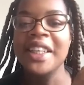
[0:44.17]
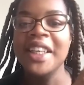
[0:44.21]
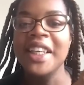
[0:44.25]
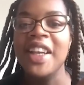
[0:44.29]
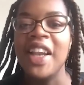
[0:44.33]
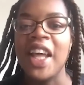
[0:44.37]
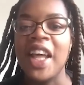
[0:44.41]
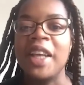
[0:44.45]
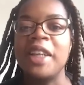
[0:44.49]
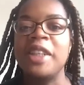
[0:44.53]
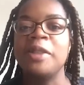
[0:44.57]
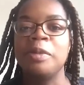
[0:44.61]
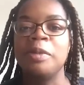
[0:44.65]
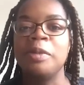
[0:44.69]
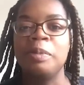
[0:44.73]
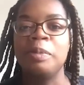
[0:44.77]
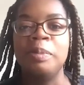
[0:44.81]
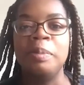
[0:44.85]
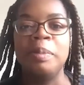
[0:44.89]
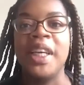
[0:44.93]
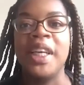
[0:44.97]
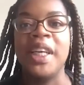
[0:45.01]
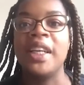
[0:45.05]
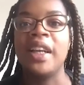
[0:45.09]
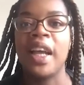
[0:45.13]
like
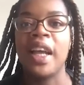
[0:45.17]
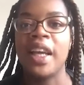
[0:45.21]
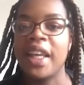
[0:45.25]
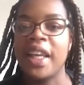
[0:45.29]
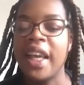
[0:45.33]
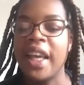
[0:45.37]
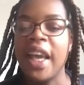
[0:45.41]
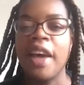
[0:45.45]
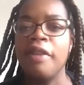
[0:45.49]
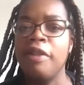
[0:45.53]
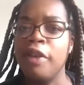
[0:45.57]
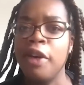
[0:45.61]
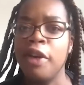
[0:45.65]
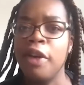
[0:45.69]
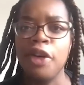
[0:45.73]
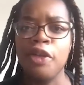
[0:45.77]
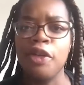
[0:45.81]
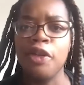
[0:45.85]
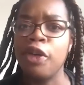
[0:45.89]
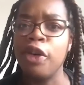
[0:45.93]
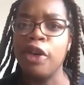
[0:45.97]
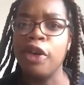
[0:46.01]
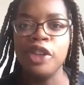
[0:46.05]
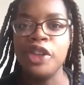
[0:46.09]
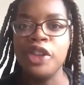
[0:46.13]
being like, yeah, Flo, you've
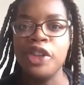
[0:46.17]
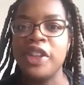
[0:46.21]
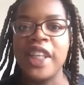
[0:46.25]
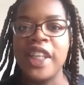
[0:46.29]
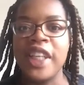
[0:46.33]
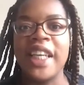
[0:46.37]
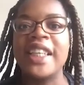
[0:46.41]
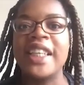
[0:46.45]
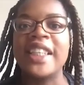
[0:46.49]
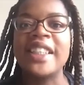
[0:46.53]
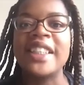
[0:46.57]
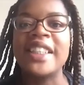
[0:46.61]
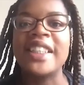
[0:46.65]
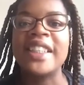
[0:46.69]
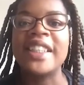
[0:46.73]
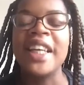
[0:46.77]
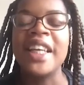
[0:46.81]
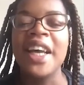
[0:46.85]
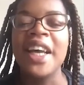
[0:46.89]
got to do this.